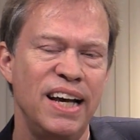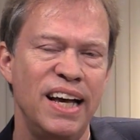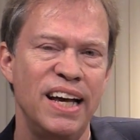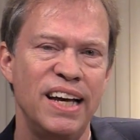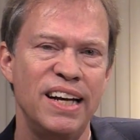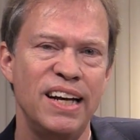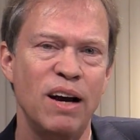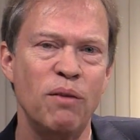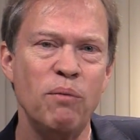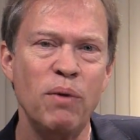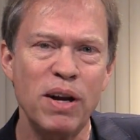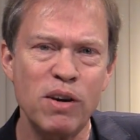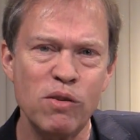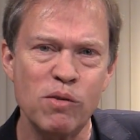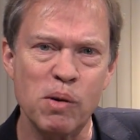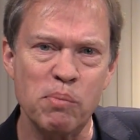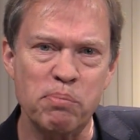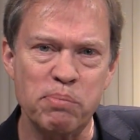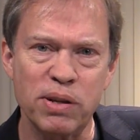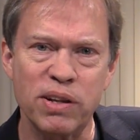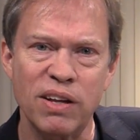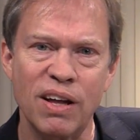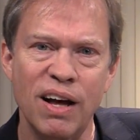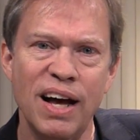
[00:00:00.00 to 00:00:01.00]
And I want to
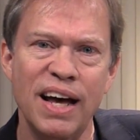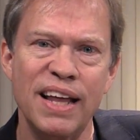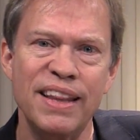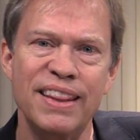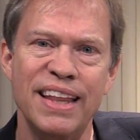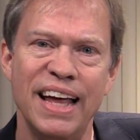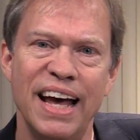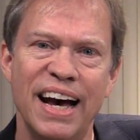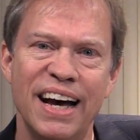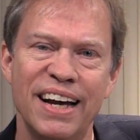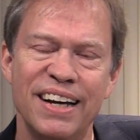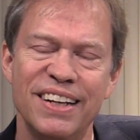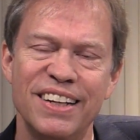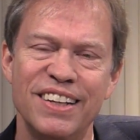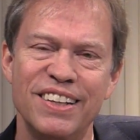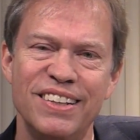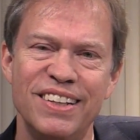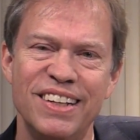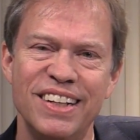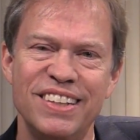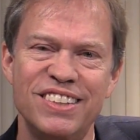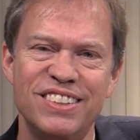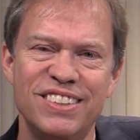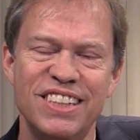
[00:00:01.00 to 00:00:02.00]
applaud that
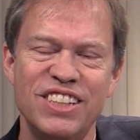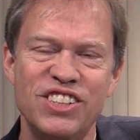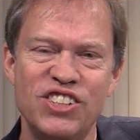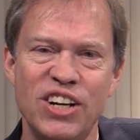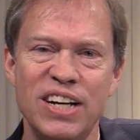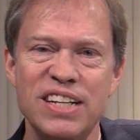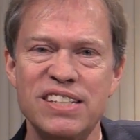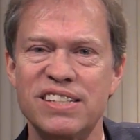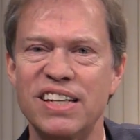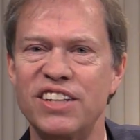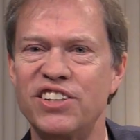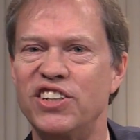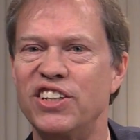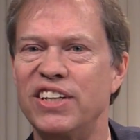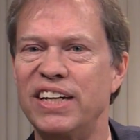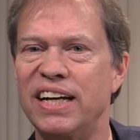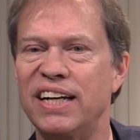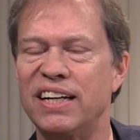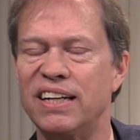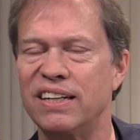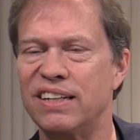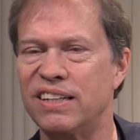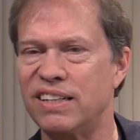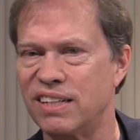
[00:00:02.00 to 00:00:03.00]
and suggest that you
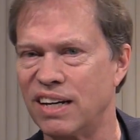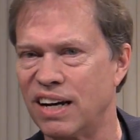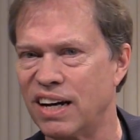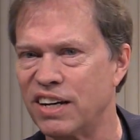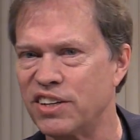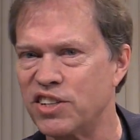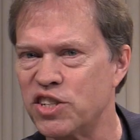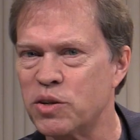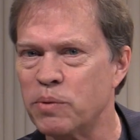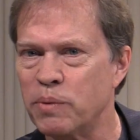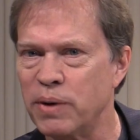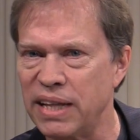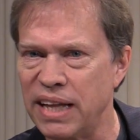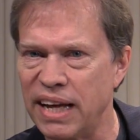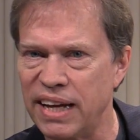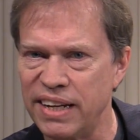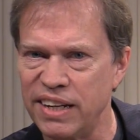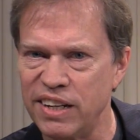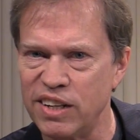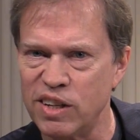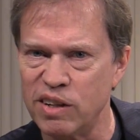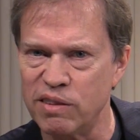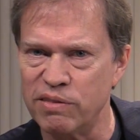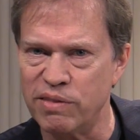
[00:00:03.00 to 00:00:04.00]
get in touch with that
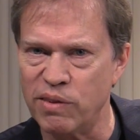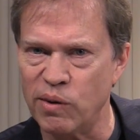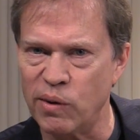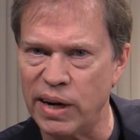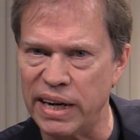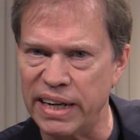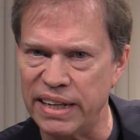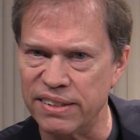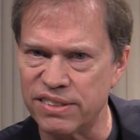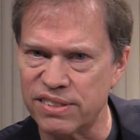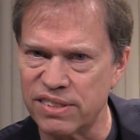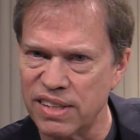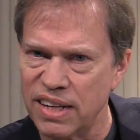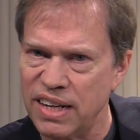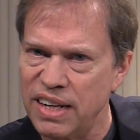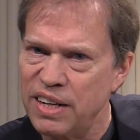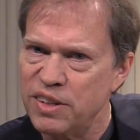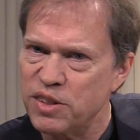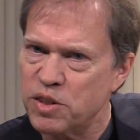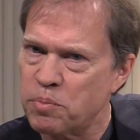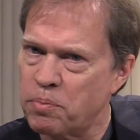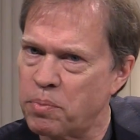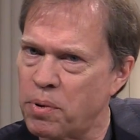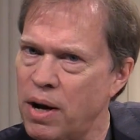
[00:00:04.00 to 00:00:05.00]
inner voice.
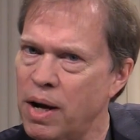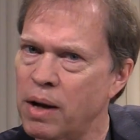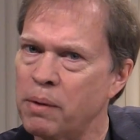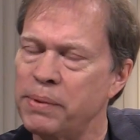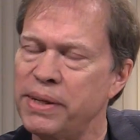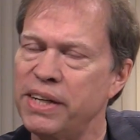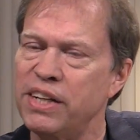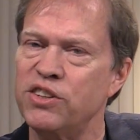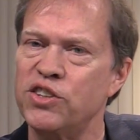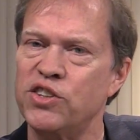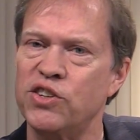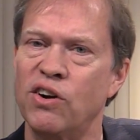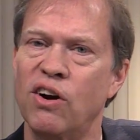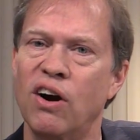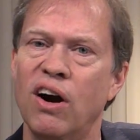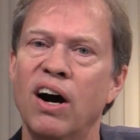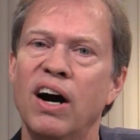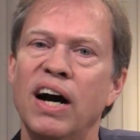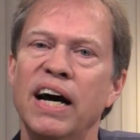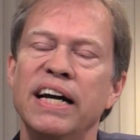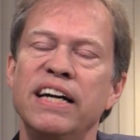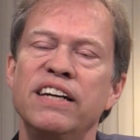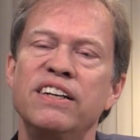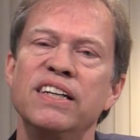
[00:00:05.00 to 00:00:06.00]
It's probably
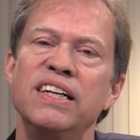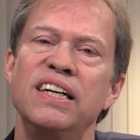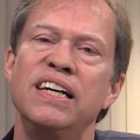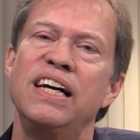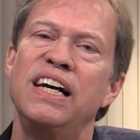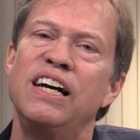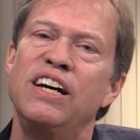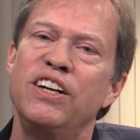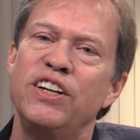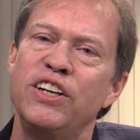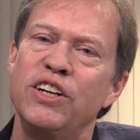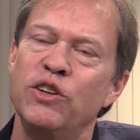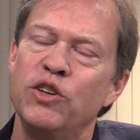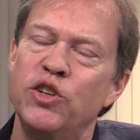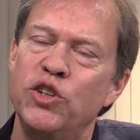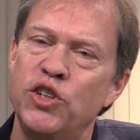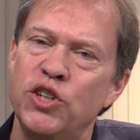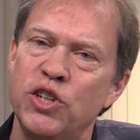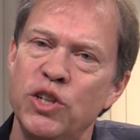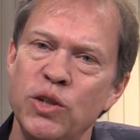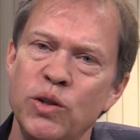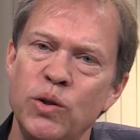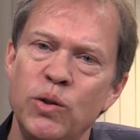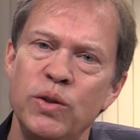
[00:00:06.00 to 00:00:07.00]
drawing you
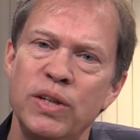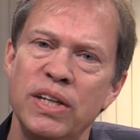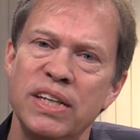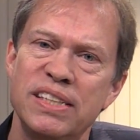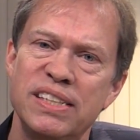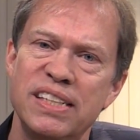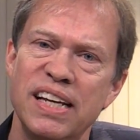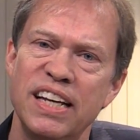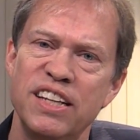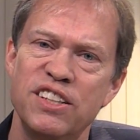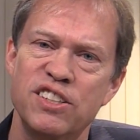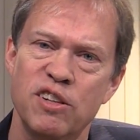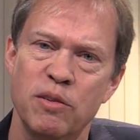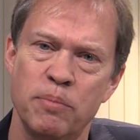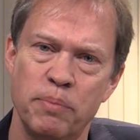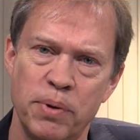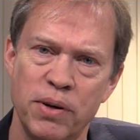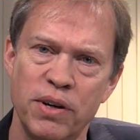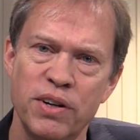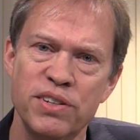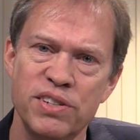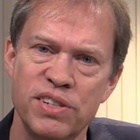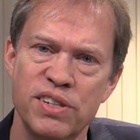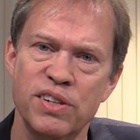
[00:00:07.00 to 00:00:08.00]
to the sense of
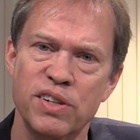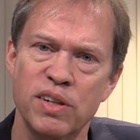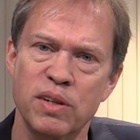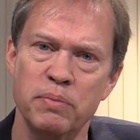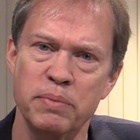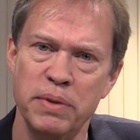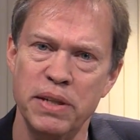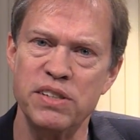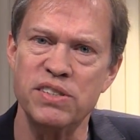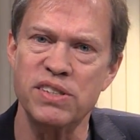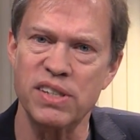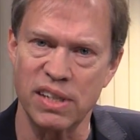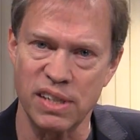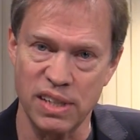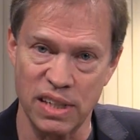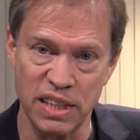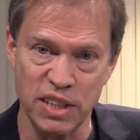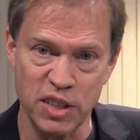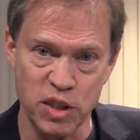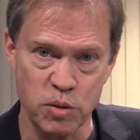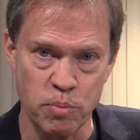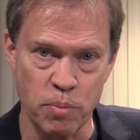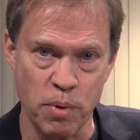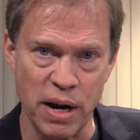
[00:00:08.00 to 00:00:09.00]
personal musical
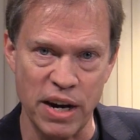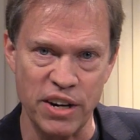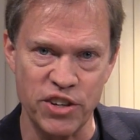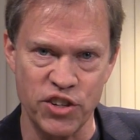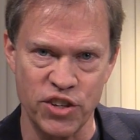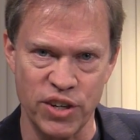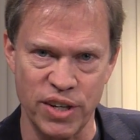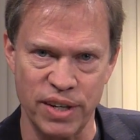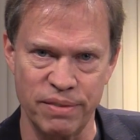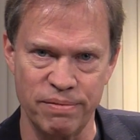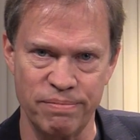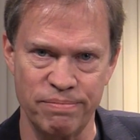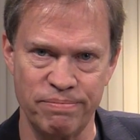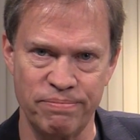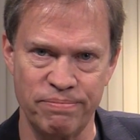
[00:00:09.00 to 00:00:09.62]
expression.